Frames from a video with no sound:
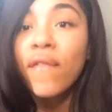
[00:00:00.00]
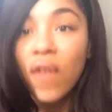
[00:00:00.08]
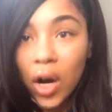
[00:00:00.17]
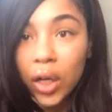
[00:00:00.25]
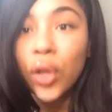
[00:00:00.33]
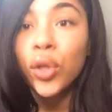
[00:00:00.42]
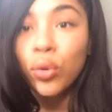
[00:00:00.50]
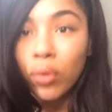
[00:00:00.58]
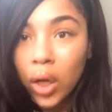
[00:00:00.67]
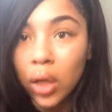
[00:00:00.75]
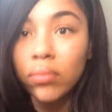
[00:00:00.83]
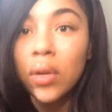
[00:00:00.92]
Fuck
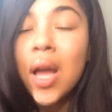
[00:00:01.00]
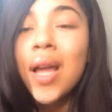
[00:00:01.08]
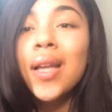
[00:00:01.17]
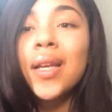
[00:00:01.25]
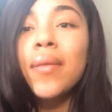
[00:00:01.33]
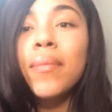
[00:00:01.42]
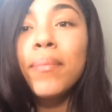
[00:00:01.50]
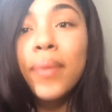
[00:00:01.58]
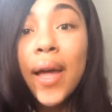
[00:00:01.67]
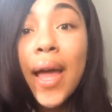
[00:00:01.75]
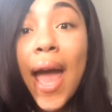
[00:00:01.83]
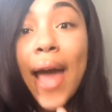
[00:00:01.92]
you up.
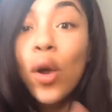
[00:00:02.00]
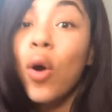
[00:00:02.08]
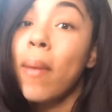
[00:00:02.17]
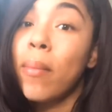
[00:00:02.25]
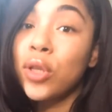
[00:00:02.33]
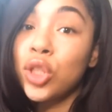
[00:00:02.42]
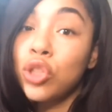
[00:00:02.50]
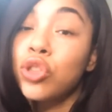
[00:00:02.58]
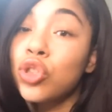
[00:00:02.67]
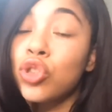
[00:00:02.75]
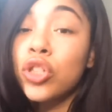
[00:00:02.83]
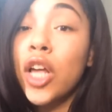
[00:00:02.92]
But out of all my brothers and
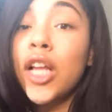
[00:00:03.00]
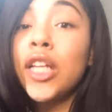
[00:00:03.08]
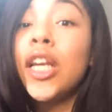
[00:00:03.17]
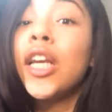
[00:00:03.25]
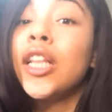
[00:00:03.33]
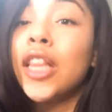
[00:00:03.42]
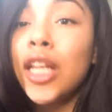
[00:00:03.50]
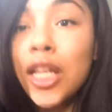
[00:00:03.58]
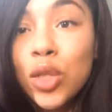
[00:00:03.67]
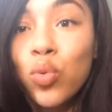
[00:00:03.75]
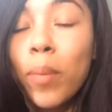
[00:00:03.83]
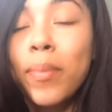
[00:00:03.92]
sisters, I did get the
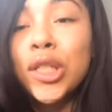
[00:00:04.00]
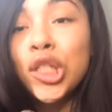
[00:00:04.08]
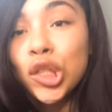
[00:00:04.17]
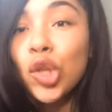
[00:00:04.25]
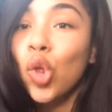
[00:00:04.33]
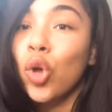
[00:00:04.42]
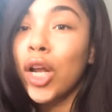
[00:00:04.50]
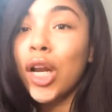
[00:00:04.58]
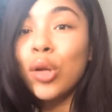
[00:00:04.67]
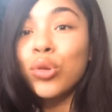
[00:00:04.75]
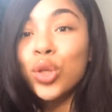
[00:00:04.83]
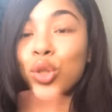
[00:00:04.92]
least whoopings just to throw that
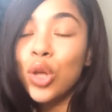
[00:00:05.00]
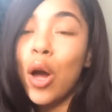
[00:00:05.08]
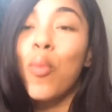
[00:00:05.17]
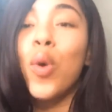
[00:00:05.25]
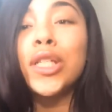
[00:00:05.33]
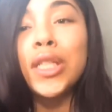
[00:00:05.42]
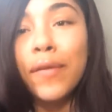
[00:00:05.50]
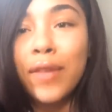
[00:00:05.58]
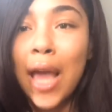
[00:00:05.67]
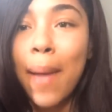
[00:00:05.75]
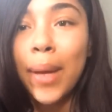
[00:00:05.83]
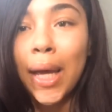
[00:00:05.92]
out there. So I wasn't
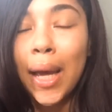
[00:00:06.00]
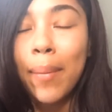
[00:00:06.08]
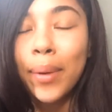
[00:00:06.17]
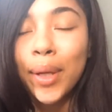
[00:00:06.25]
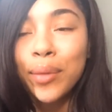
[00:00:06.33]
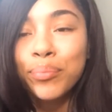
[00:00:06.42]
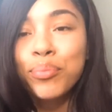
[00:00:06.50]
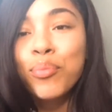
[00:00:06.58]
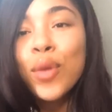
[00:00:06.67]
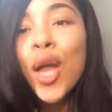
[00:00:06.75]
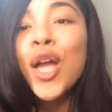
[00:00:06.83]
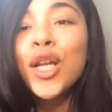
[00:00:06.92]
even that bad. But
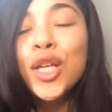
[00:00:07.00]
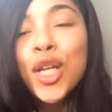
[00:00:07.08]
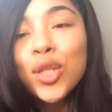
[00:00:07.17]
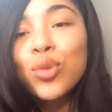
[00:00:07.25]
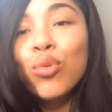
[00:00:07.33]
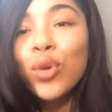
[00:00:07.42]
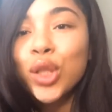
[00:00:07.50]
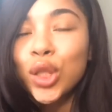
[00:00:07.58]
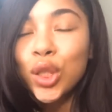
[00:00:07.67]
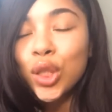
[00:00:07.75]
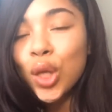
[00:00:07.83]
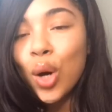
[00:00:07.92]
this story
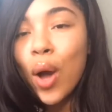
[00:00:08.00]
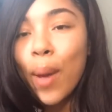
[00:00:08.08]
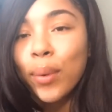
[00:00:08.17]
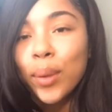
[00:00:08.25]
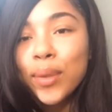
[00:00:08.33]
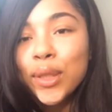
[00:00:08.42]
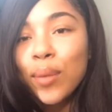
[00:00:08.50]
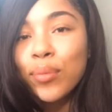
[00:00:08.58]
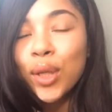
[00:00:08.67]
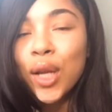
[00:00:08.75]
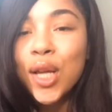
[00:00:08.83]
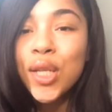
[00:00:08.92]
just so happened to be
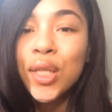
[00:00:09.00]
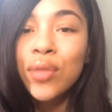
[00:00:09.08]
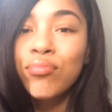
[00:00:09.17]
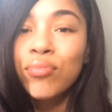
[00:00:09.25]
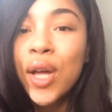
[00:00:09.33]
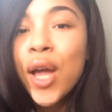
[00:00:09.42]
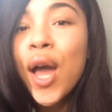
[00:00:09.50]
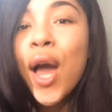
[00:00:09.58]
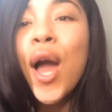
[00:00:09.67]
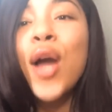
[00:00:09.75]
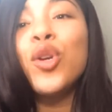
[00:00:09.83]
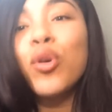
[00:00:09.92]
something that's
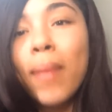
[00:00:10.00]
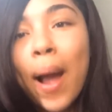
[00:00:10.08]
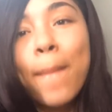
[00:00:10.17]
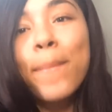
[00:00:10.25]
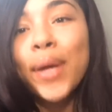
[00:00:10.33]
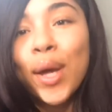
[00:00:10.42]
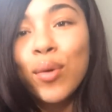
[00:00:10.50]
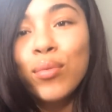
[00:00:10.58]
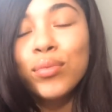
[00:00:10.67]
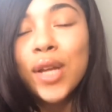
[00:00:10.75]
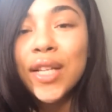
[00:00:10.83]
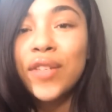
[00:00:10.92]
under my belt.
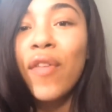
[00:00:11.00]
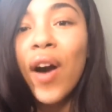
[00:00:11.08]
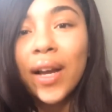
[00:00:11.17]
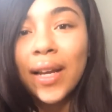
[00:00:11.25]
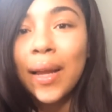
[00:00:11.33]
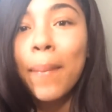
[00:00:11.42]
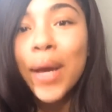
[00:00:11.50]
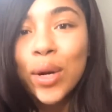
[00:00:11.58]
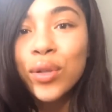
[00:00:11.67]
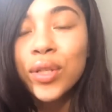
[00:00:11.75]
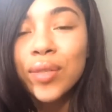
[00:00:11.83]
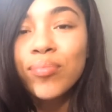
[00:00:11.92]
That's fucking
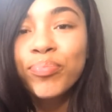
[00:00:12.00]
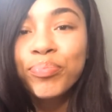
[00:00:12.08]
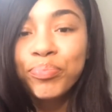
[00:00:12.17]
embarrassing.